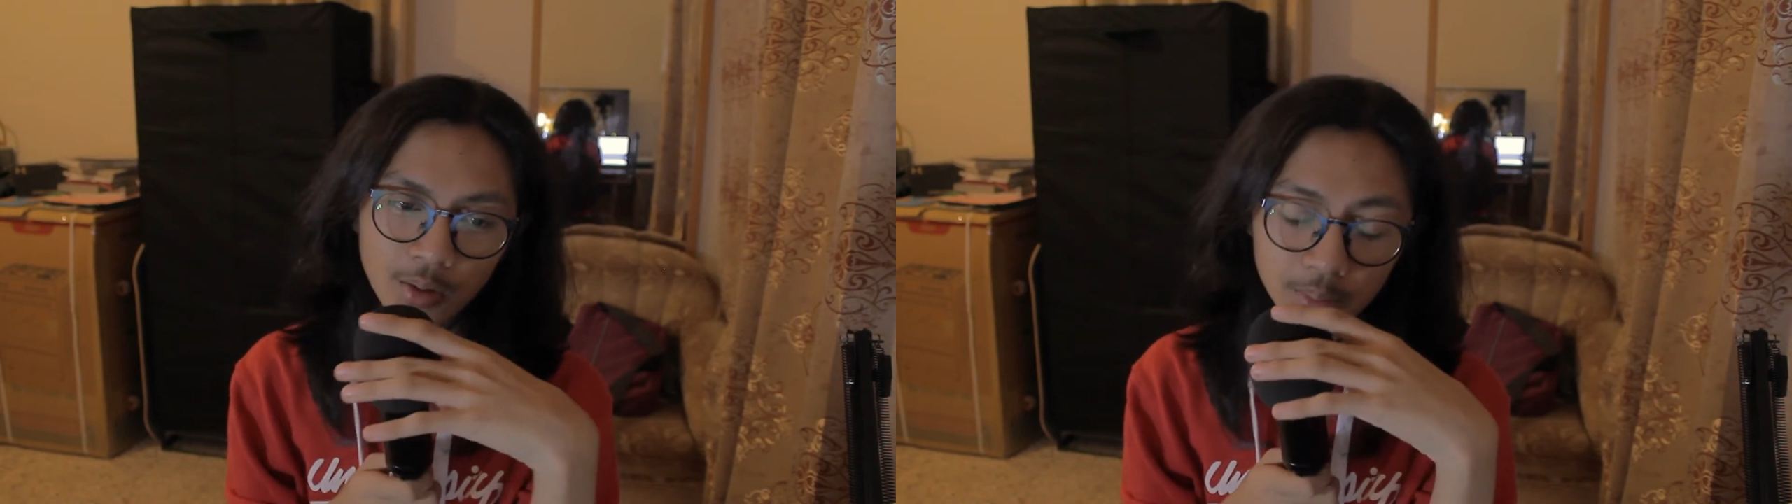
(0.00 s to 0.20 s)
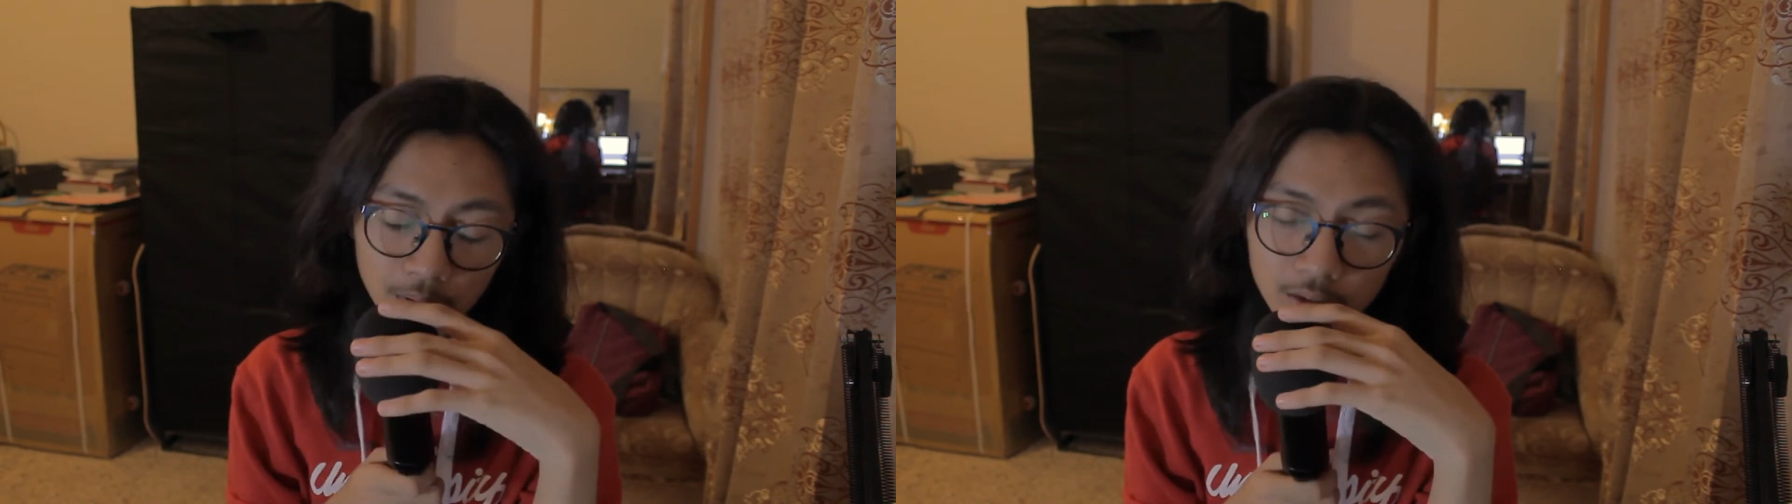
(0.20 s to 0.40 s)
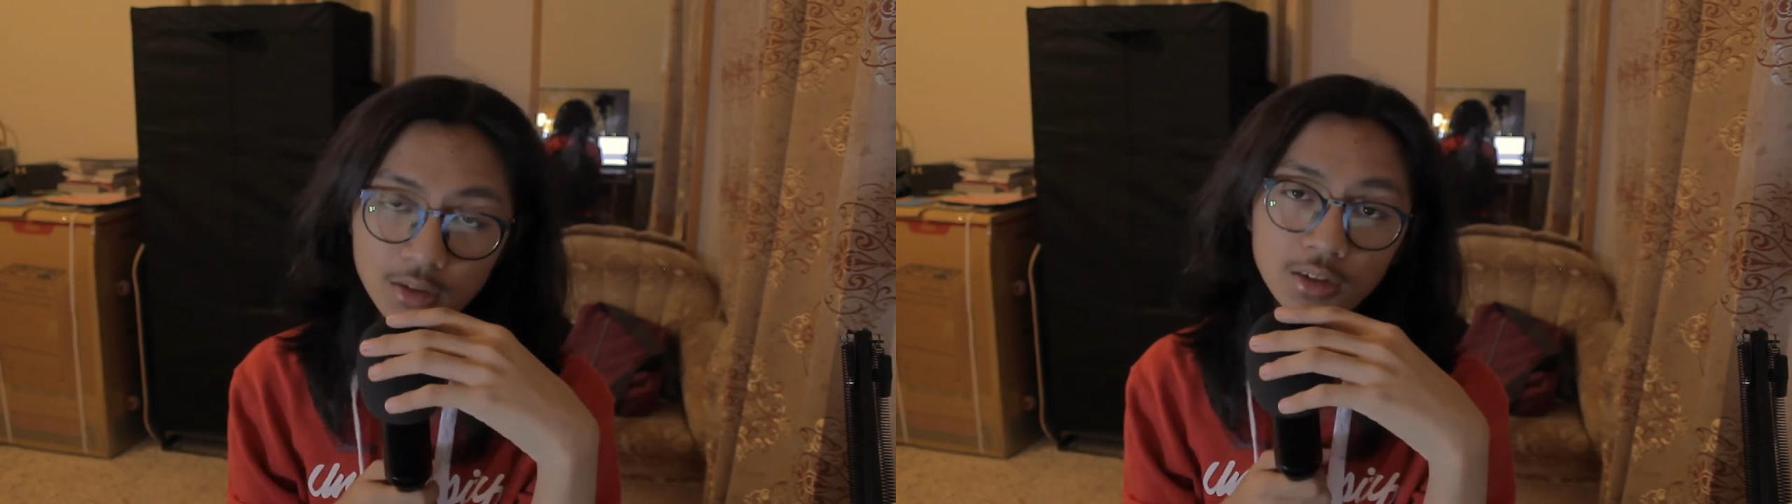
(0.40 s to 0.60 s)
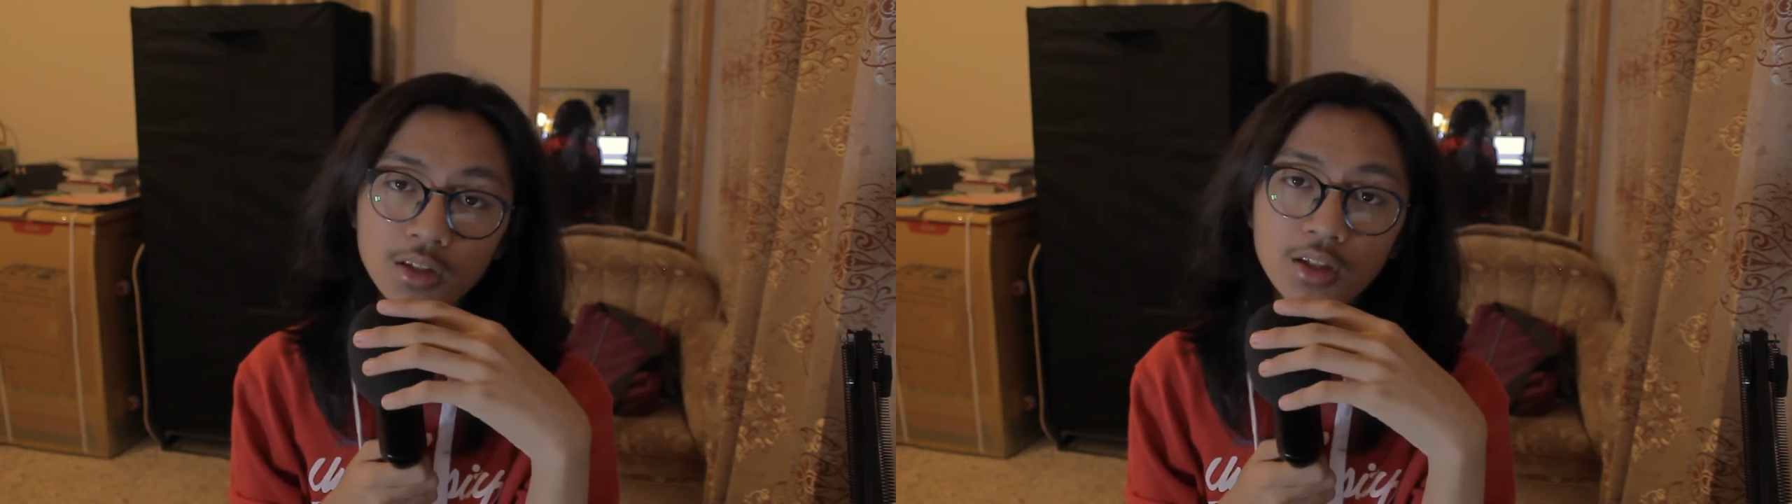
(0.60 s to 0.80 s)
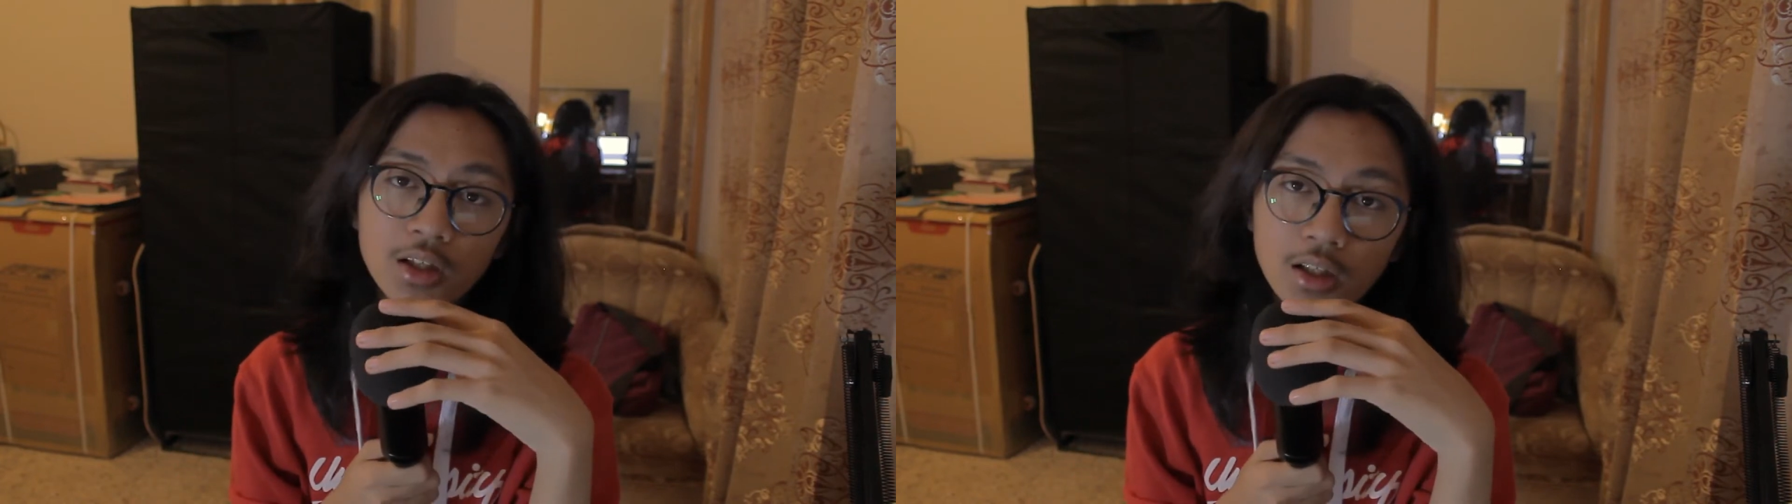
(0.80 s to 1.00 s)
But
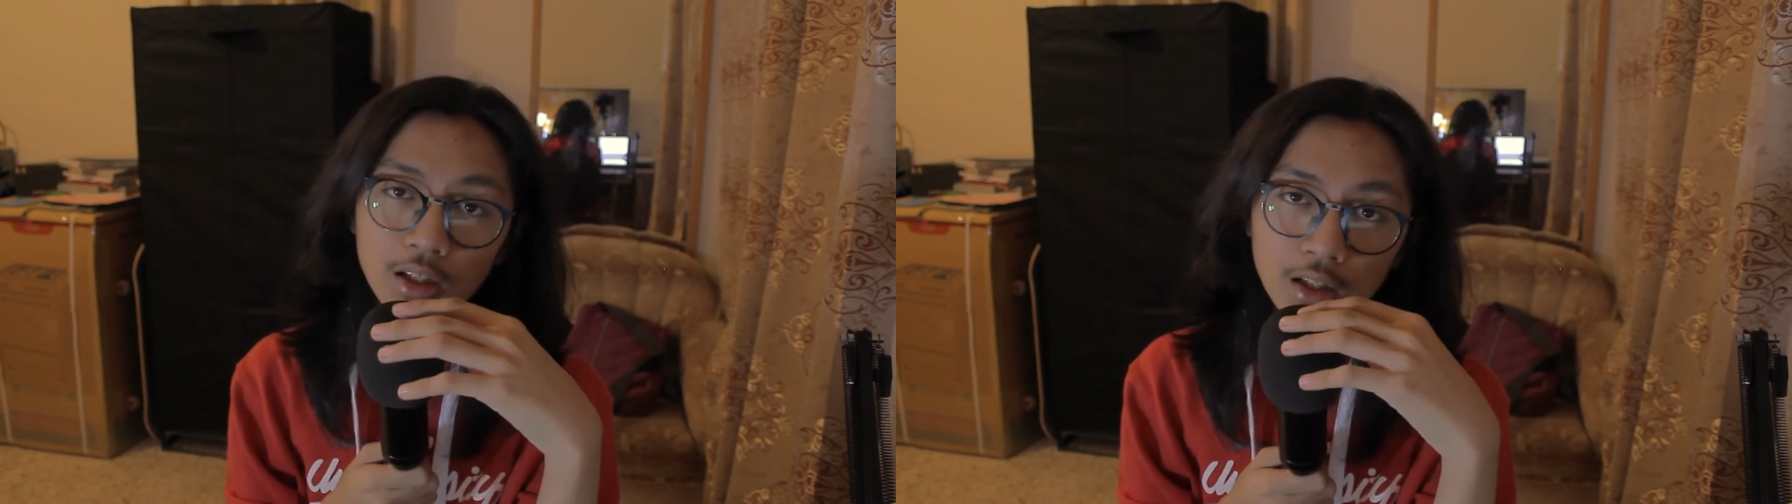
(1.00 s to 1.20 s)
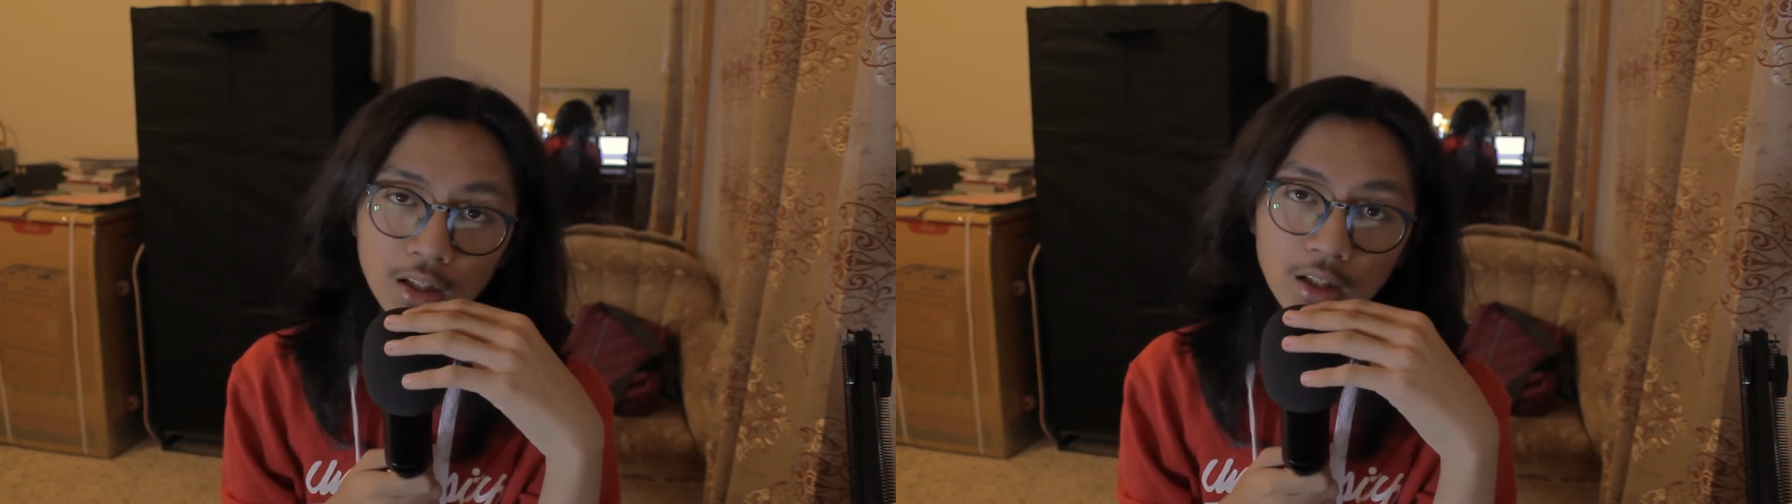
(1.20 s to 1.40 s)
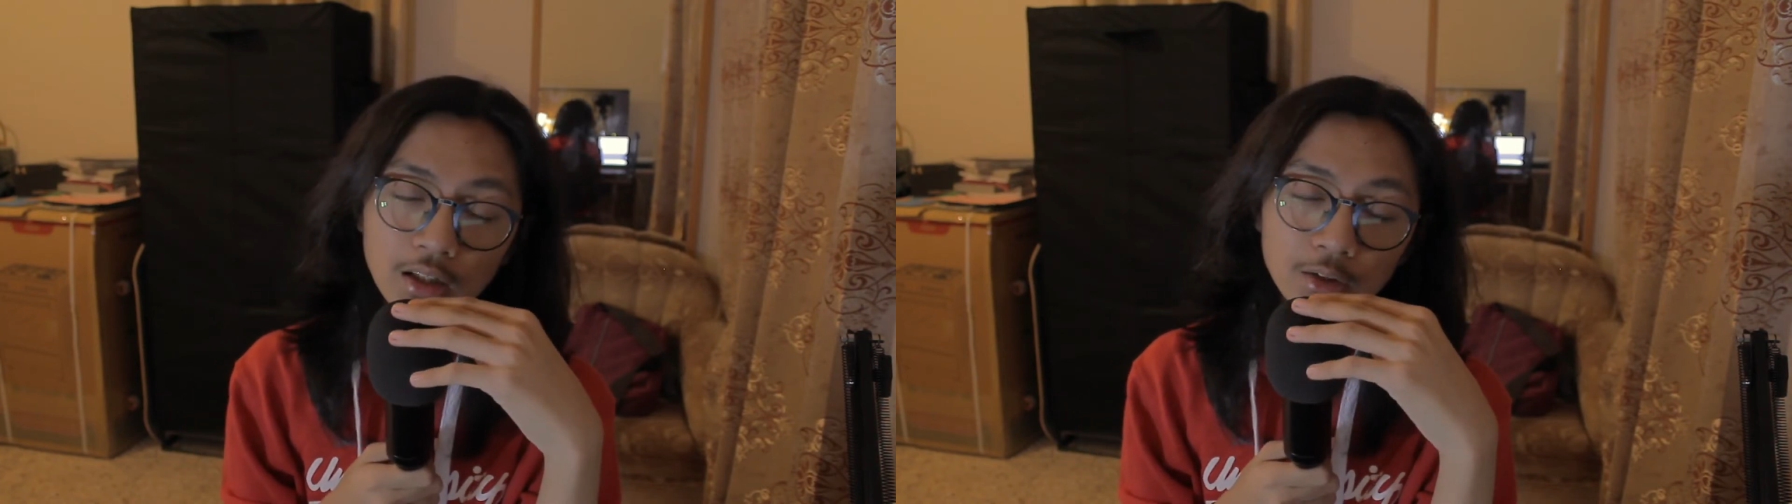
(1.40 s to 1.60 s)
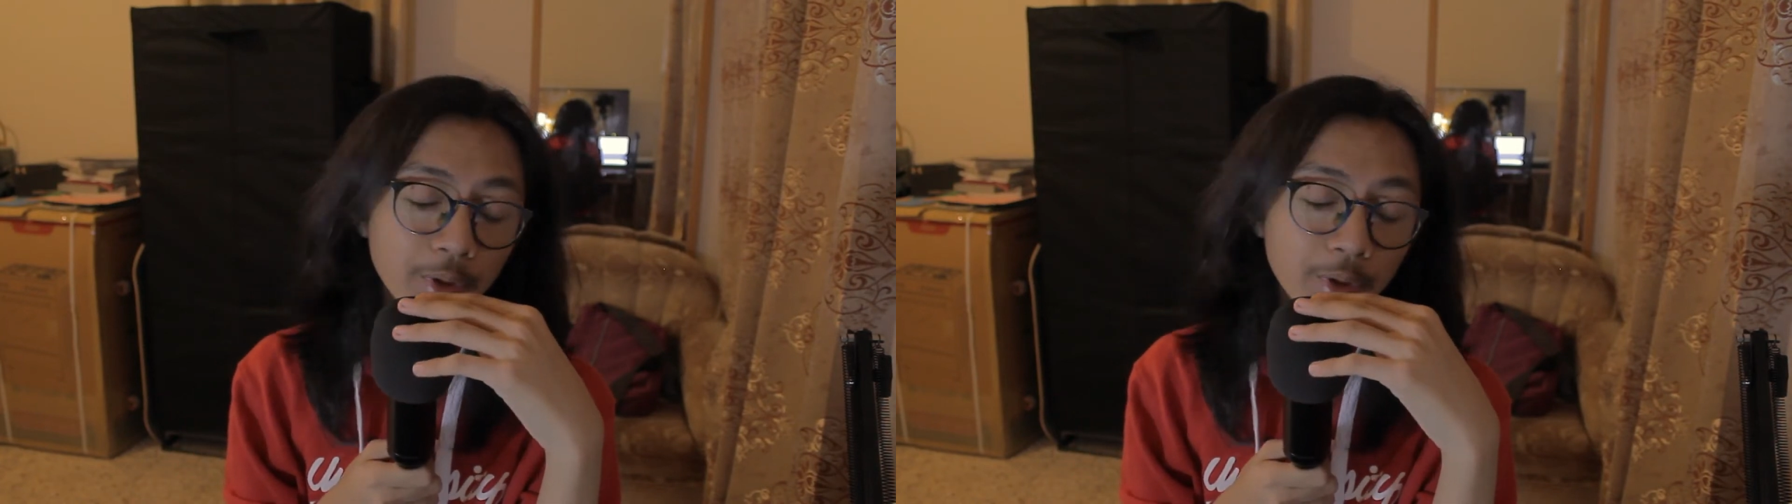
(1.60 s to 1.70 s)
to